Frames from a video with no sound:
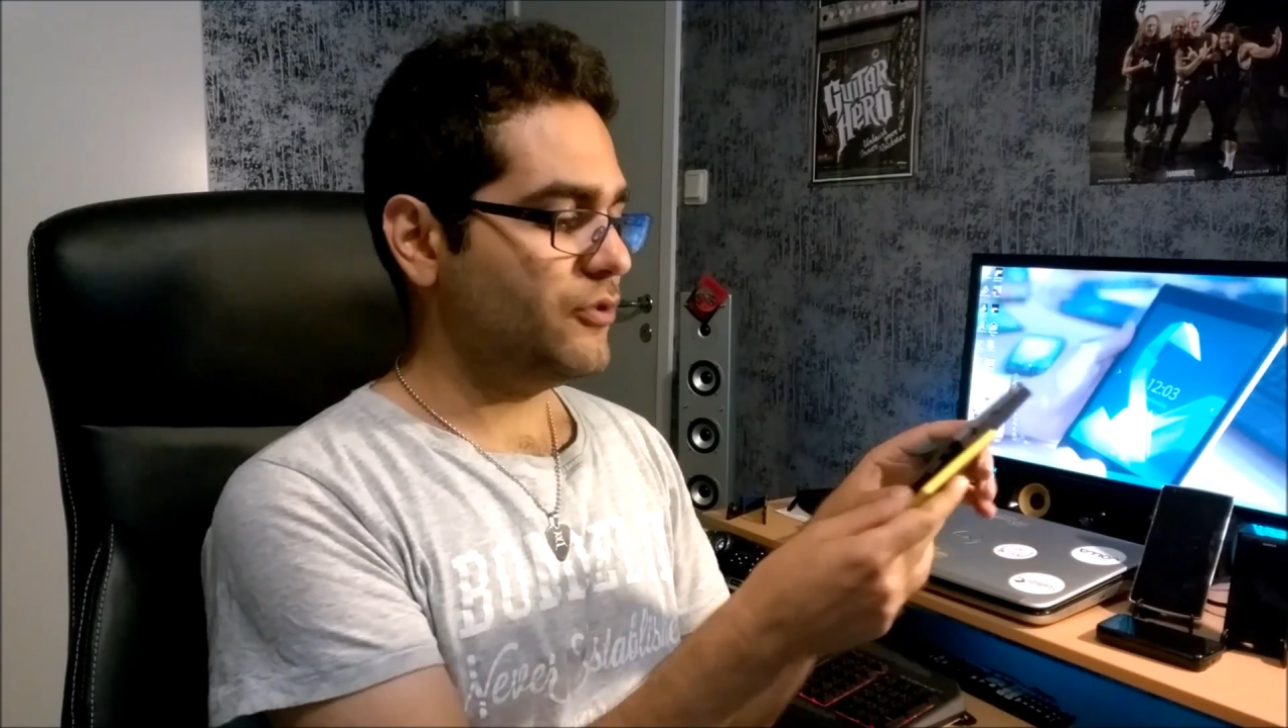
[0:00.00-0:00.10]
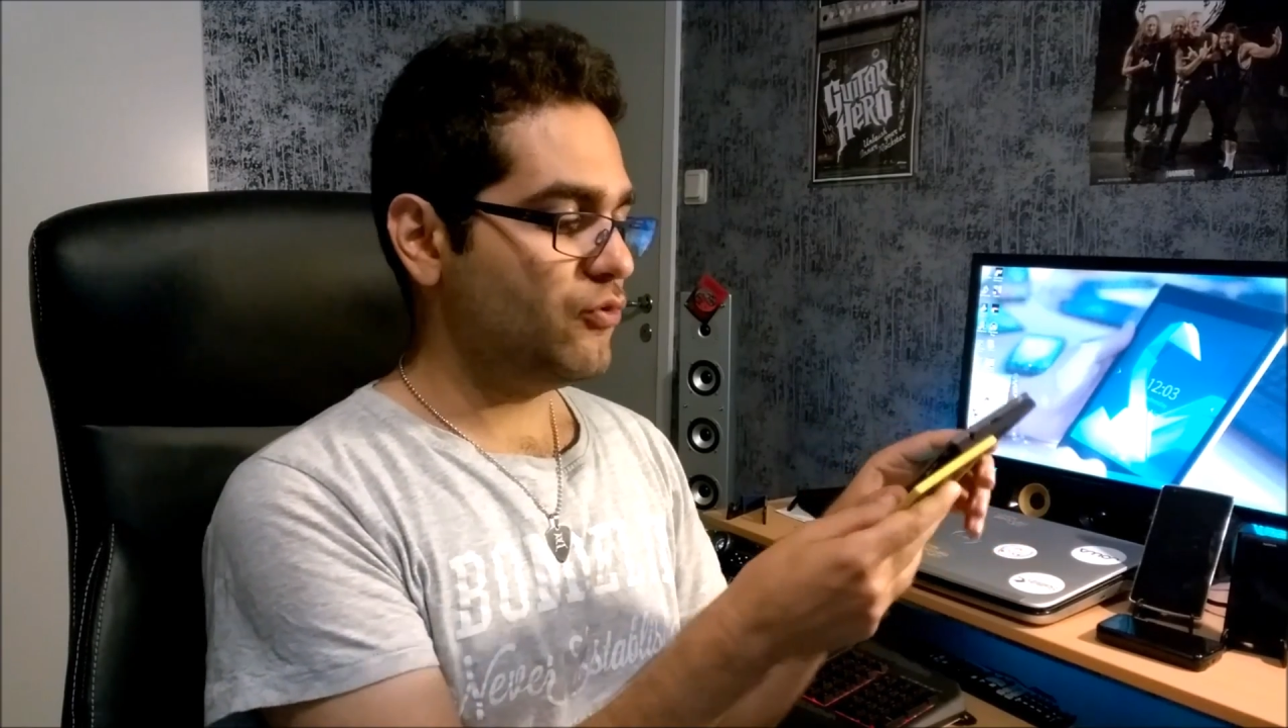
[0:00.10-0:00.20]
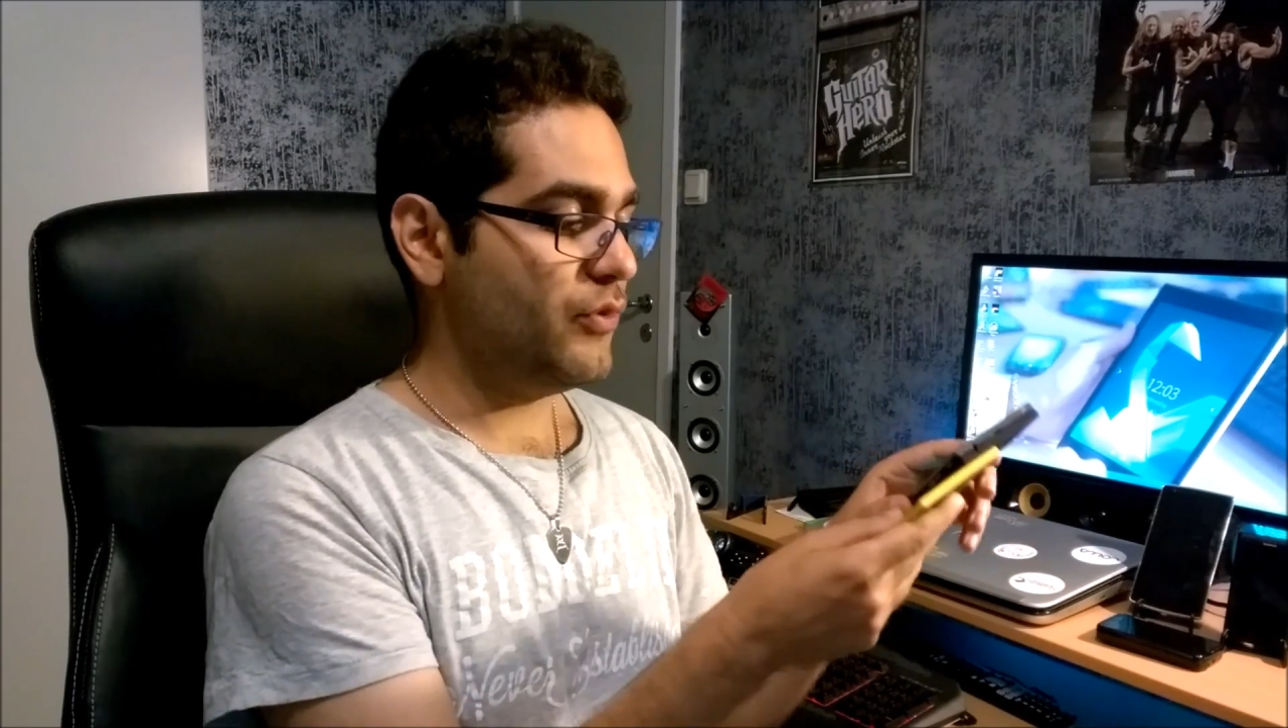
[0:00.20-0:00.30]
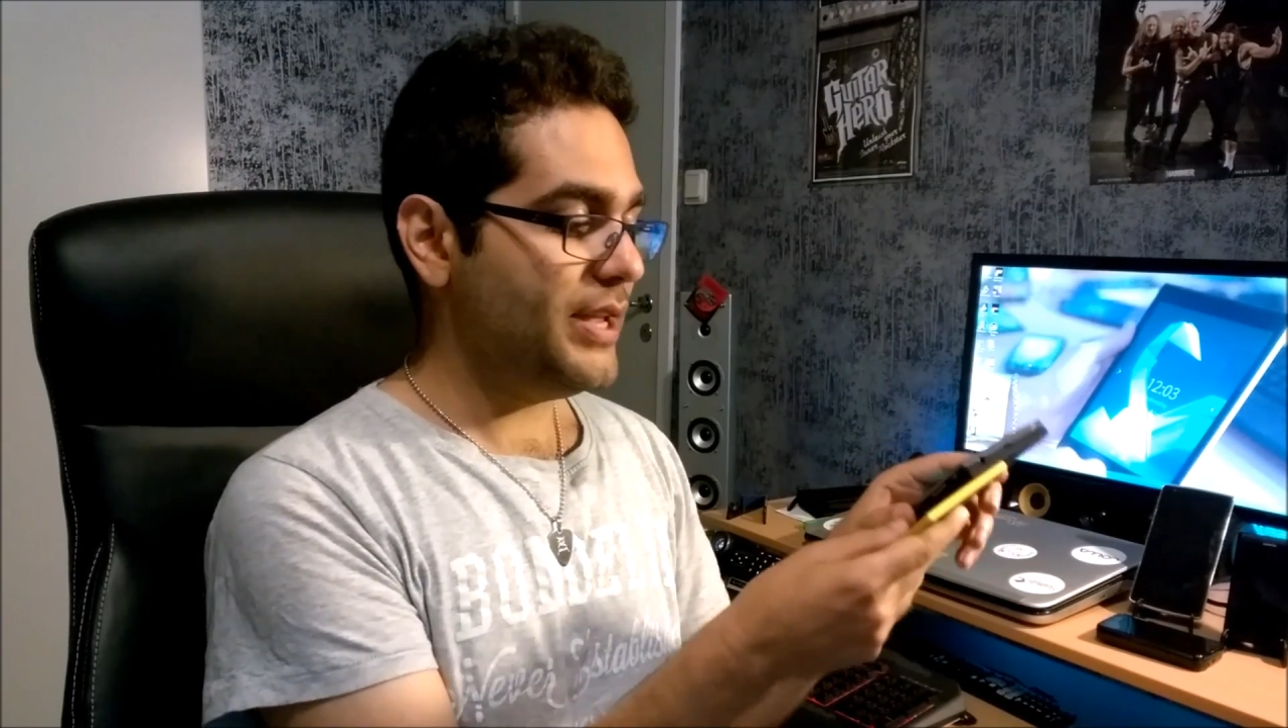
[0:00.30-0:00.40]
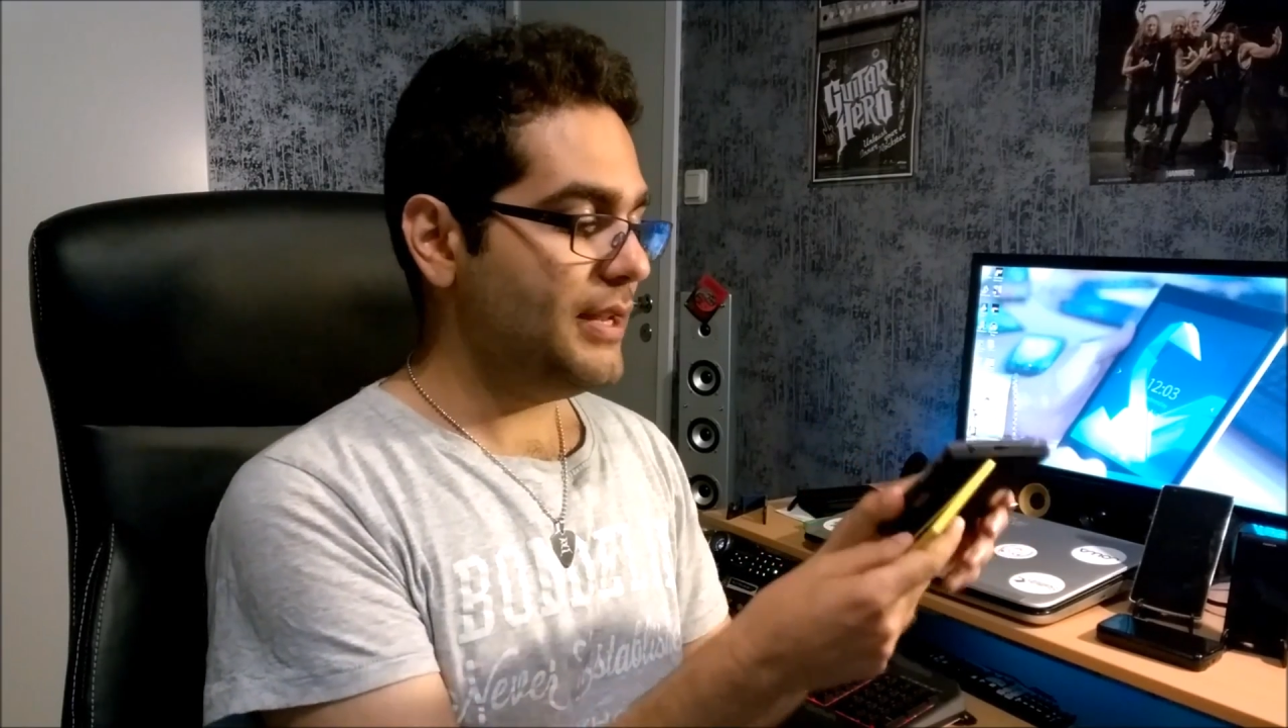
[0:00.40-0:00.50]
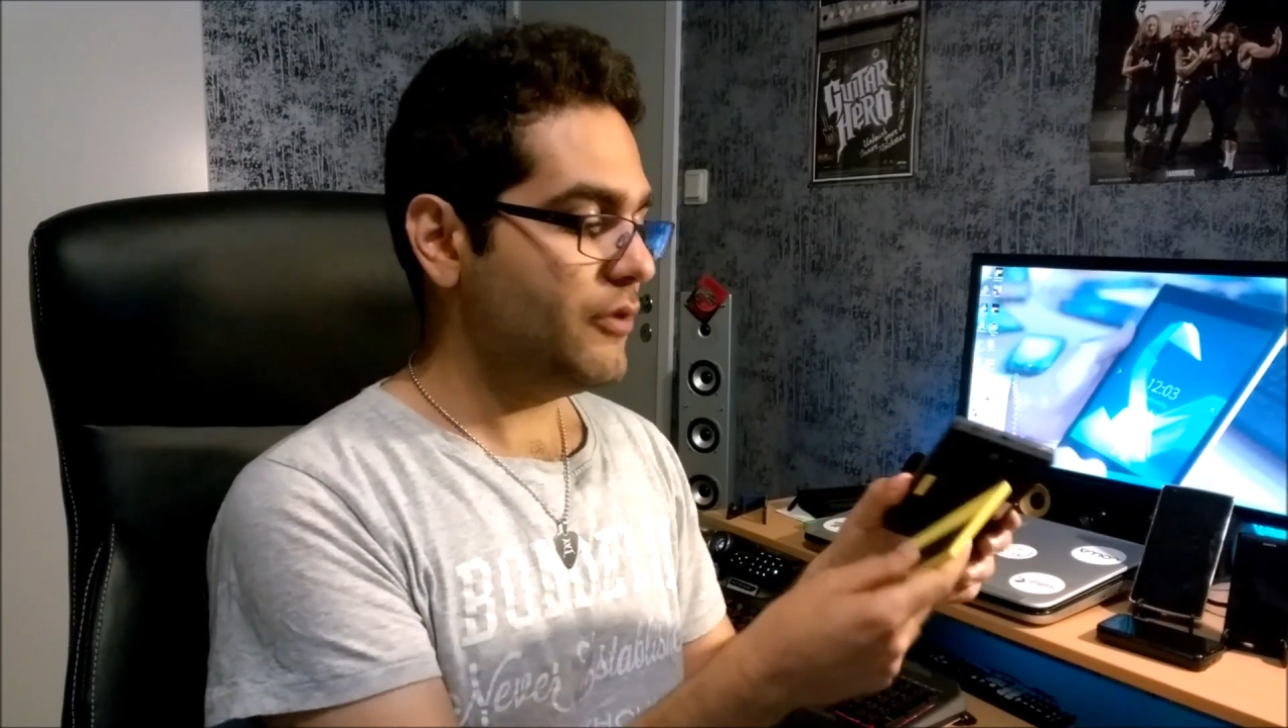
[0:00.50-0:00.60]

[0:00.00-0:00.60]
really,